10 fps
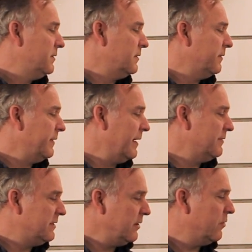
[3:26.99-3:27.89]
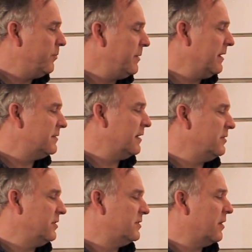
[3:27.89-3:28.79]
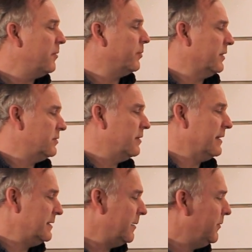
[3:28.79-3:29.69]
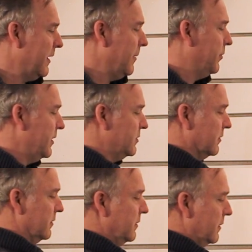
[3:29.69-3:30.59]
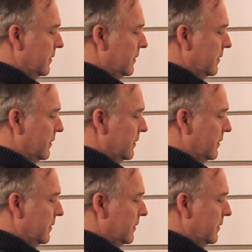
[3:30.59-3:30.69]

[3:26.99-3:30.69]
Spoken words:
So if I have 0 psig start pressure and I double that pressure,